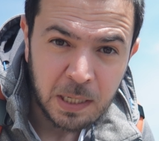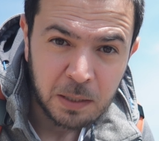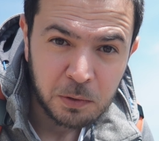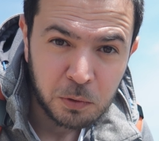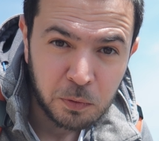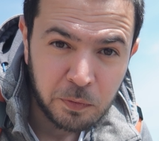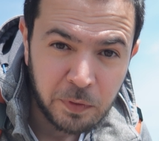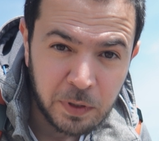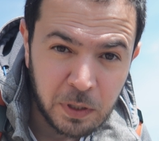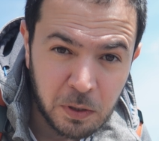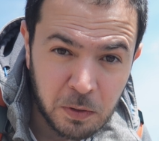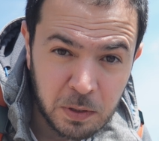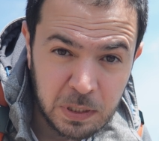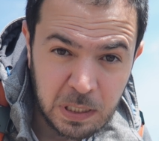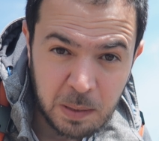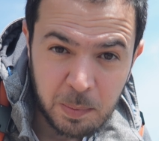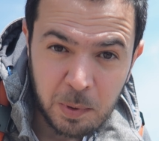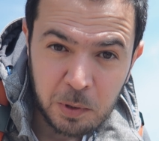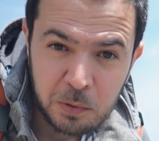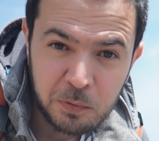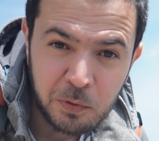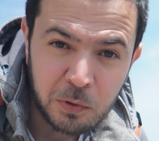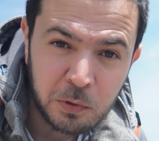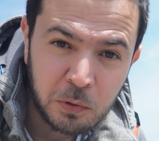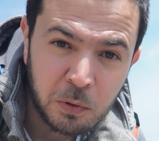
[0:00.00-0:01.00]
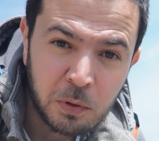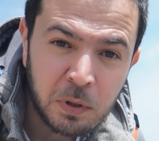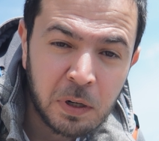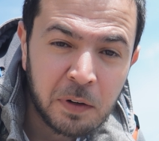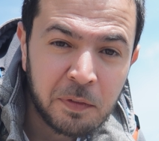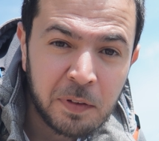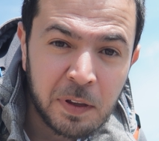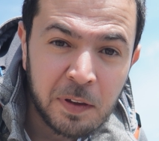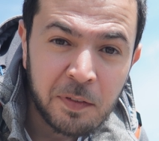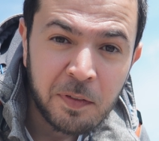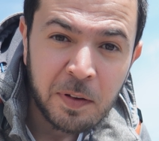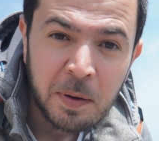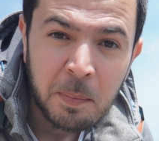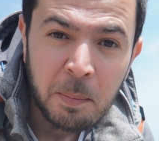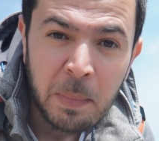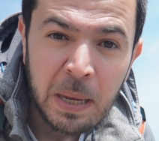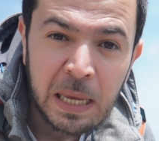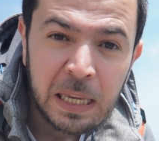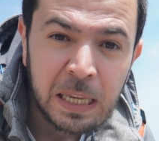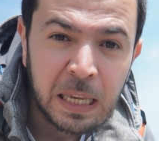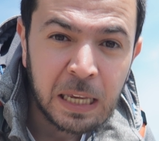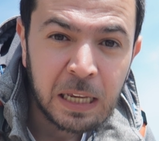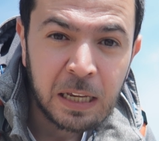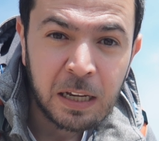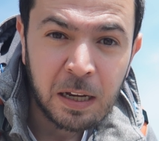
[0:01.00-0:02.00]
I do videos about photography,
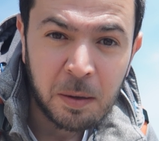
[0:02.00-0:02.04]
filmmaking,